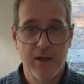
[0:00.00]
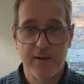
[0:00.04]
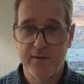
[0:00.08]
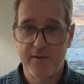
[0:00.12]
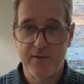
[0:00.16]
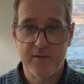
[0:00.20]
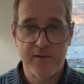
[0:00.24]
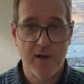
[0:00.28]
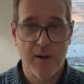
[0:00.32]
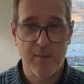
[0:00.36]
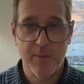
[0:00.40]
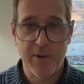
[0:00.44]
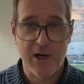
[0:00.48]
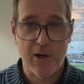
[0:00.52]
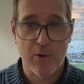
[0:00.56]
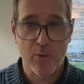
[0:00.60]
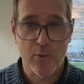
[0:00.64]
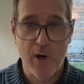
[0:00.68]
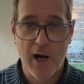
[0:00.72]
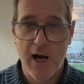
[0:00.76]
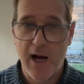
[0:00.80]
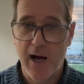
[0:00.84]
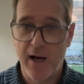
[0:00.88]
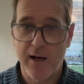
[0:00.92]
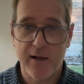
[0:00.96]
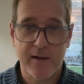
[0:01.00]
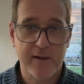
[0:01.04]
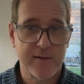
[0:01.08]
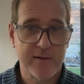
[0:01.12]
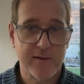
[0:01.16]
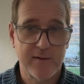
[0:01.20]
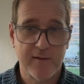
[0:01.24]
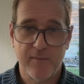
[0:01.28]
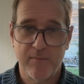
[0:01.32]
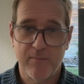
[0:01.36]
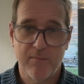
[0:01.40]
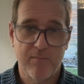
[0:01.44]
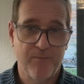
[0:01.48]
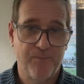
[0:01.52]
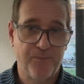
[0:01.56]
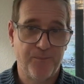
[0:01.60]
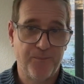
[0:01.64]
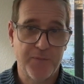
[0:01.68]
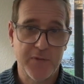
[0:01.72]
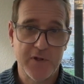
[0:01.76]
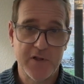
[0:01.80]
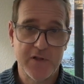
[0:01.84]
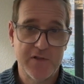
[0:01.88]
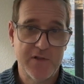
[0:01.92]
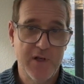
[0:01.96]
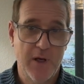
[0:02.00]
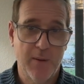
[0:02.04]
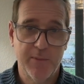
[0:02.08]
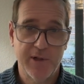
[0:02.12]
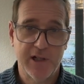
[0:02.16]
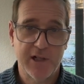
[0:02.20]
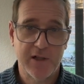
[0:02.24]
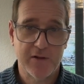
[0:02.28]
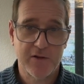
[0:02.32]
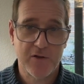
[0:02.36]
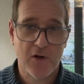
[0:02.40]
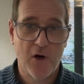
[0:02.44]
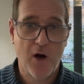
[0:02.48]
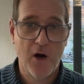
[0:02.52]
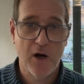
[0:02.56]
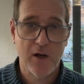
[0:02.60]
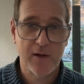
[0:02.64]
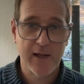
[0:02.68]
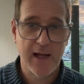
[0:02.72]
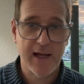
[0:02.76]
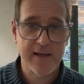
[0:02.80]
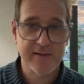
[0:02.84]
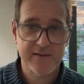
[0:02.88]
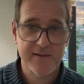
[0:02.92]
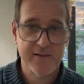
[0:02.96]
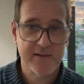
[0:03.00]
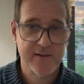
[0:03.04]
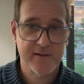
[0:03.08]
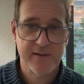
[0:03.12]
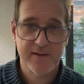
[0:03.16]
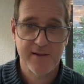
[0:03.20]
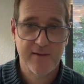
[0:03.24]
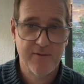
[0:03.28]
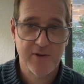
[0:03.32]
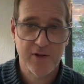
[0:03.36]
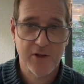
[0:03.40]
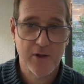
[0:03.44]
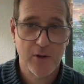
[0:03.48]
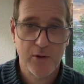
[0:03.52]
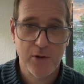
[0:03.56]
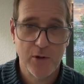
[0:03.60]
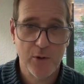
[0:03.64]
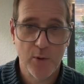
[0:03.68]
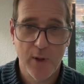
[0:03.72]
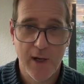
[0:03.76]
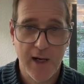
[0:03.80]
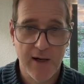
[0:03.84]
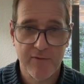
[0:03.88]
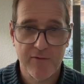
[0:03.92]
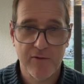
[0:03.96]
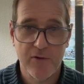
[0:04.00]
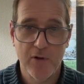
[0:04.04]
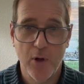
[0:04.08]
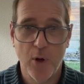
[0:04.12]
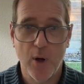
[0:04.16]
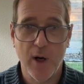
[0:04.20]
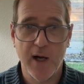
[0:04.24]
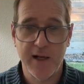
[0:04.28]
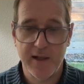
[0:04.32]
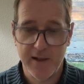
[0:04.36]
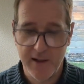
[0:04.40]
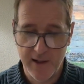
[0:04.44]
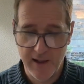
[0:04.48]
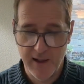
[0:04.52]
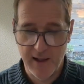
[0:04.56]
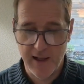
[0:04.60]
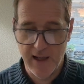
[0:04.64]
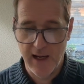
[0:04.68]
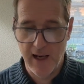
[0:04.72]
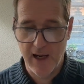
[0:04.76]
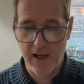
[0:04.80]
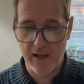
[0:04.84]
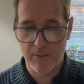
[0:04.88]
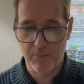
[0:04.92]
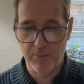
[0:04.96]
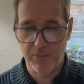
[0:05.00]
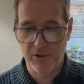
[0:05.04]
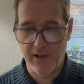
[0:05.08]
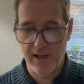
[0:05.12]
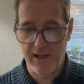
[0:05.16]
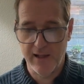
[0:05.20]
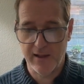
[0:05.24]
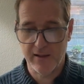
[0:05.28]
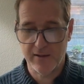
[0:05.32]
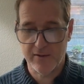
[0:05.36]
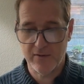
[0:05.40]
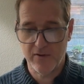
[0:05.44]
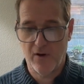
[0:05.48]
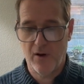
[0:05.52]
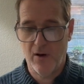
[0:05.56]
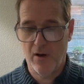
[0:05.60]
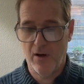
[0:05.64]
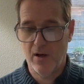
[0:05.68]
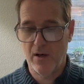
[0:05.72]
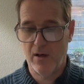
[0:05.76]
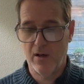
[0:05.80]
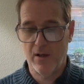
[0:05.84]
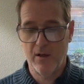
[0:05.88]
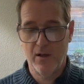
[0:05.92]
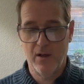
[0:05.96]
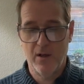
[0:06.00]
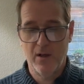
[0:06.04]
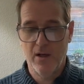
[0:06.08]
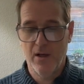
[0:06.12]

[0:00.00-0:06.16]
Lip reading: Sell me a rock. Sell me guitar lessons, even though you have no idea how to play guitar.